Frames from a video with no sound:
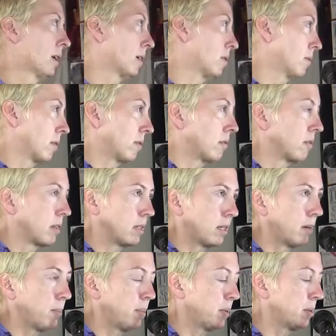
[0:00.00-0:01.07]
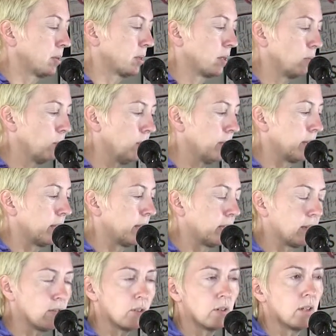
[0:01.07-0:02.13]
and going through the temples, and one thing
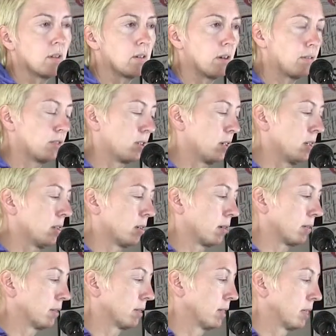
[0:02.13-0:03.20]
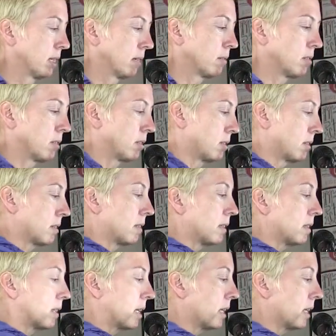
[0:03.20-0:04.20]
after another after another. I was just this little